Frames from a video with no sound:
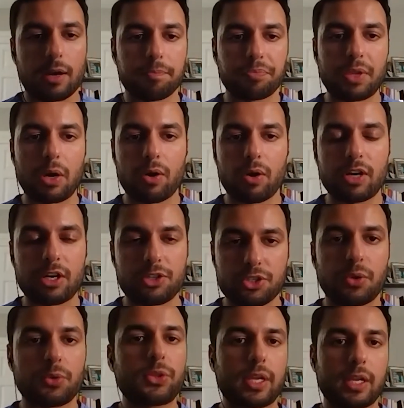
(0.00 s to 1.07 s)
However, I just don't
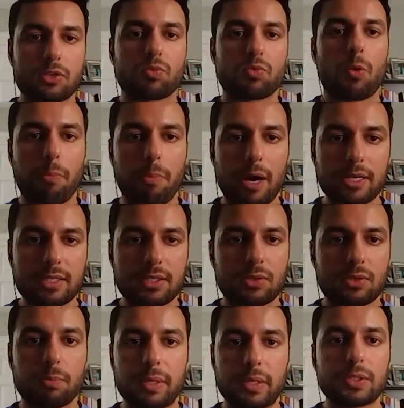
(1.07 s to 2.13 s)
think it's robust or
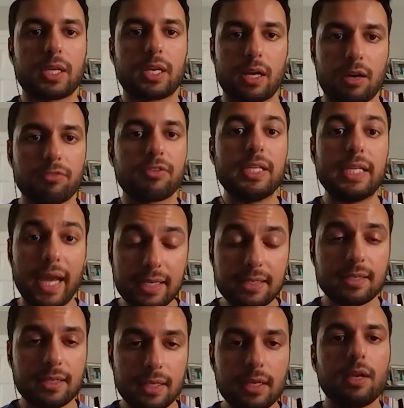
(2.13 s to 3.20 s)
built enough yet
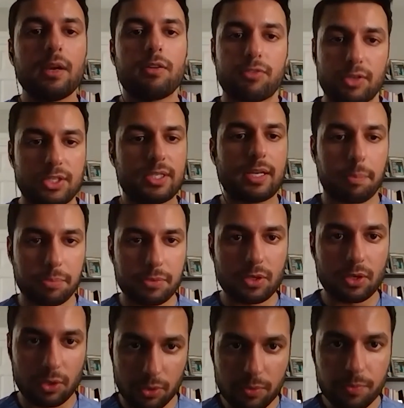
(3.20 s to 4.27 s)
for step
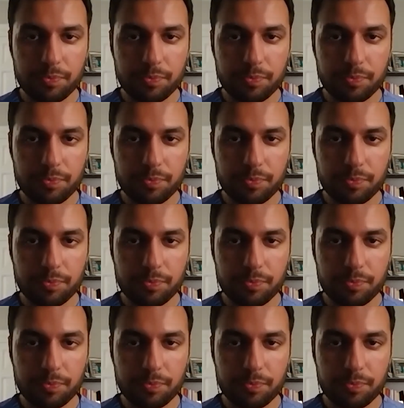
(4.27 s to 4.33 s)
two.